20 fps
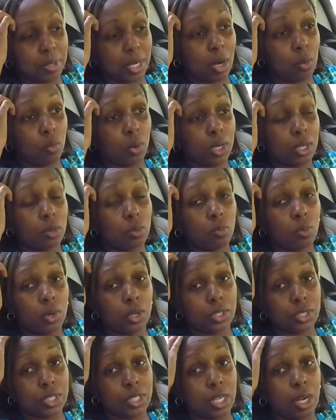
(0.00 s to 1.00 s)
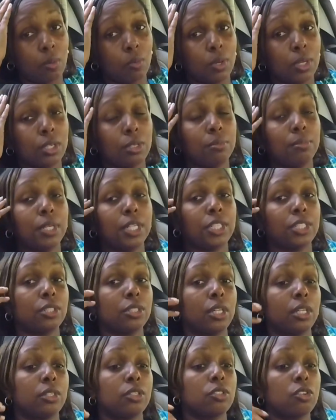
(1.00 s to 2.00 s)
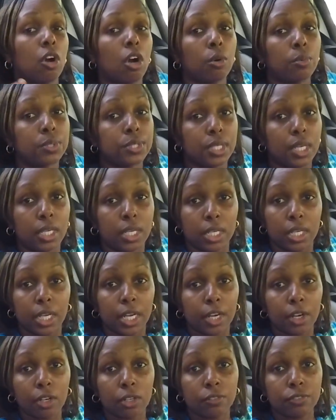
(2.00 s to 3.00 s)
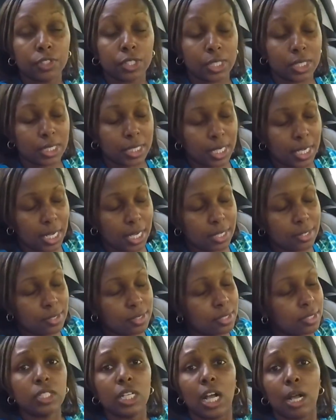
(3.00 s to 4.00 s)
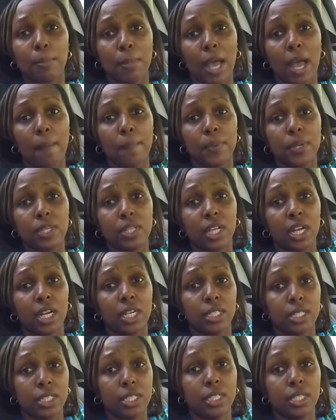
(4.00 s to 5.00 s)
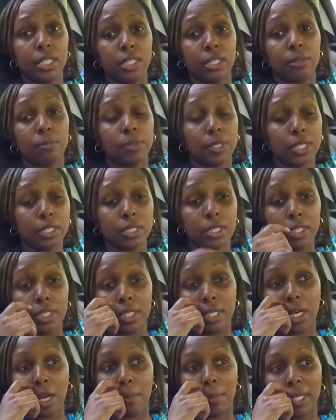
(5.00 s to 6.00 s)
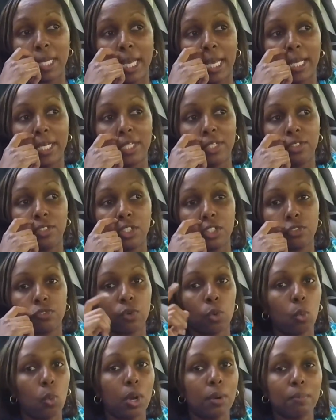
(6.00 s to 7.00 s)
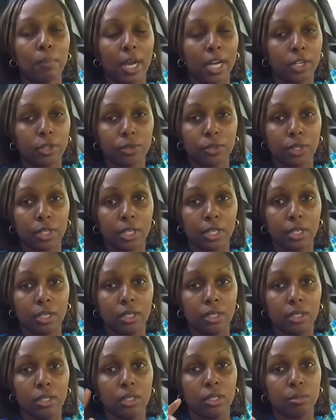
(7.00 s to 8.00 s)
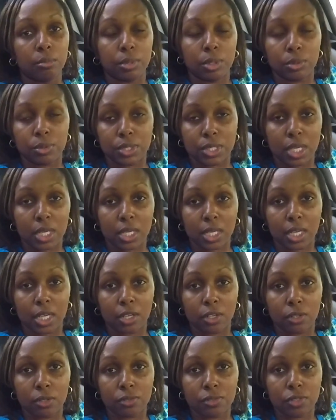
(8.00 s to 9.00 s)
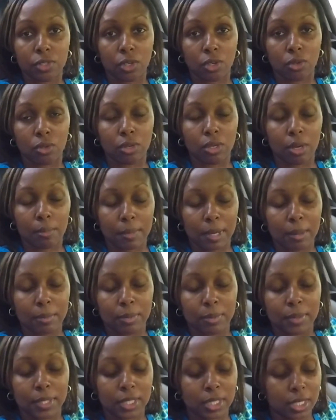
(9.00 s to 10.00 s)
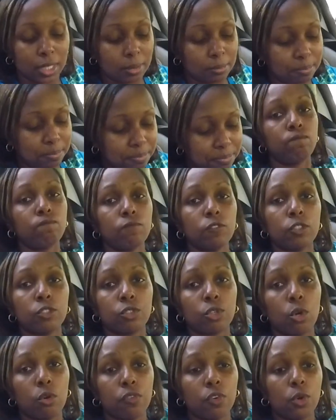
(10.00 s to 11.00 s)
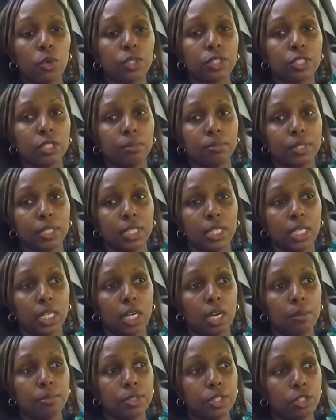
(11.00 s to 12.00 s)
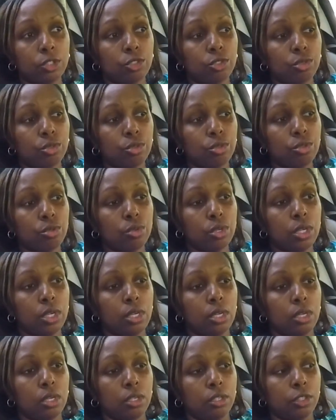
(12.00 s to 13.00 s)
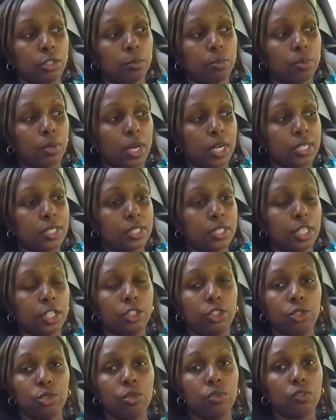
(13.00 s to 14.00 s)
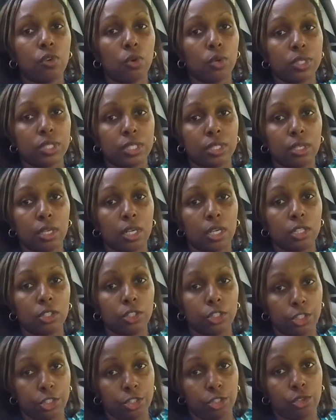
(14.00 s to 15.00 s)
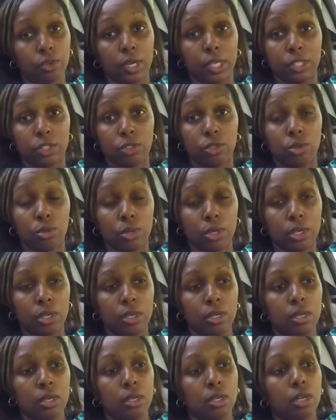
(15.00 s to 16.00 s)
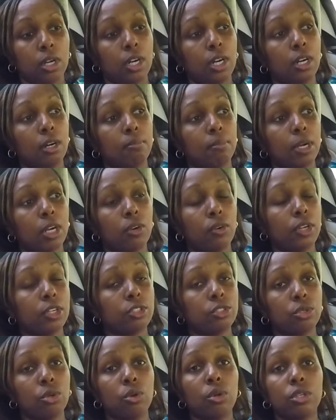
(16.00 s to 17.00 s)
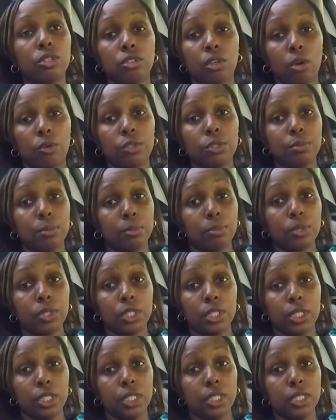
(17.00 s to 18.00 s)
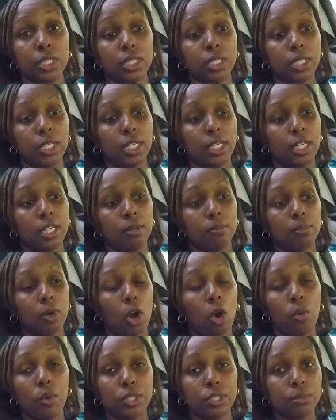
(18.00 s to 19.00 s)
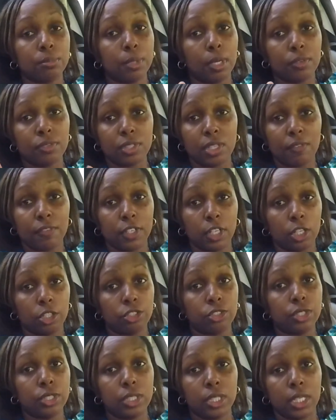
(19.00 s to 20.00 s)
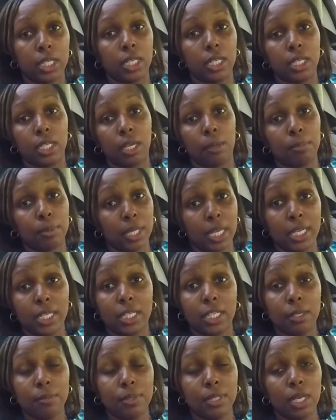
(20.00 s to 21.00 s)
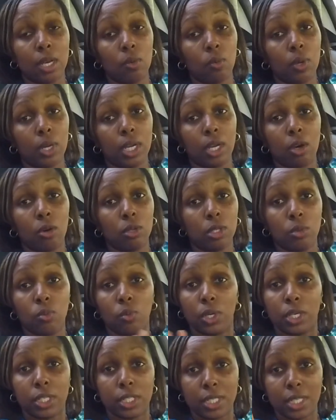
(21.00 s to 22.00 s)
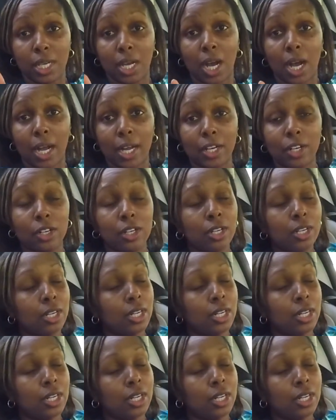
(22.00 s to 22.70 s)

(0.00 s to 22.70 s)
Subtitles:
But I wanted a warranty. I wanted to make sure that this car was taken care of just in case. I'm happy that I did get it because it did come in handy just for one minor thing, but it was taken care of, so I'm happy about that. So of course, something that comes into the price, they do of course look at your credit score. My credit score has always been pretty good, always above 700, and I plan to keep it that way. I only wanted to get higher.